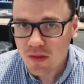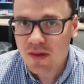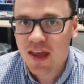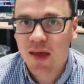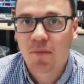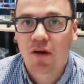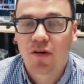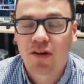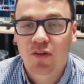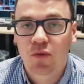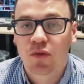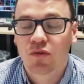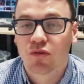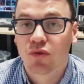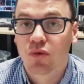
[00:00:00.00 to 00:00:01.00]
MRS
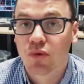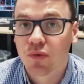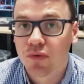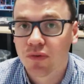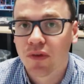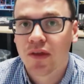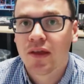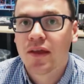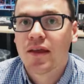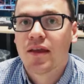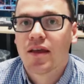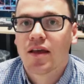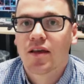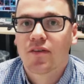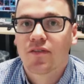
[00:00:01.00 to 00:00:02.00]
withdrawals
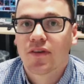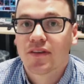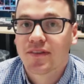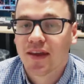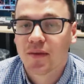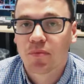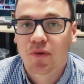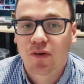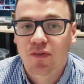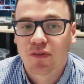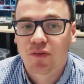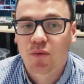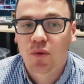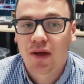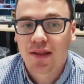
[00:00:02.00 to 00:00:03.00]
have tapered off
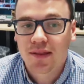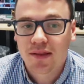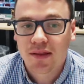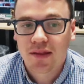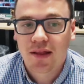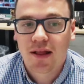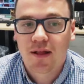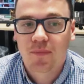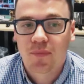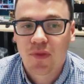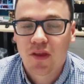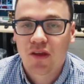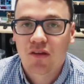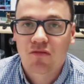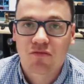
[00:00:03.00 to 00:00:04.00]
as well.
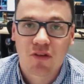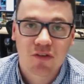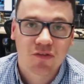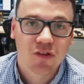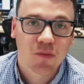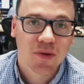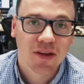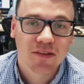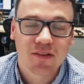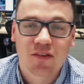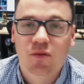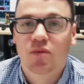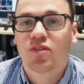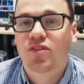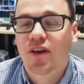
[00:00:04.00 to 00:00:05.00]
Rough nominated
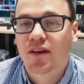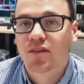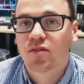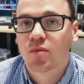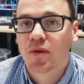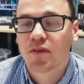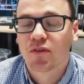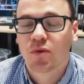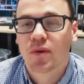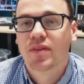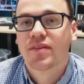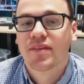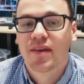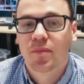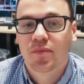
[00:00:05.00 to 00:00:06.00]
to inject almost
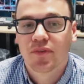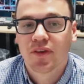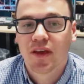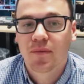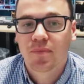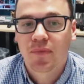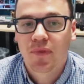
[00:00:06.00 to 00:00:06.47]
20 MTM.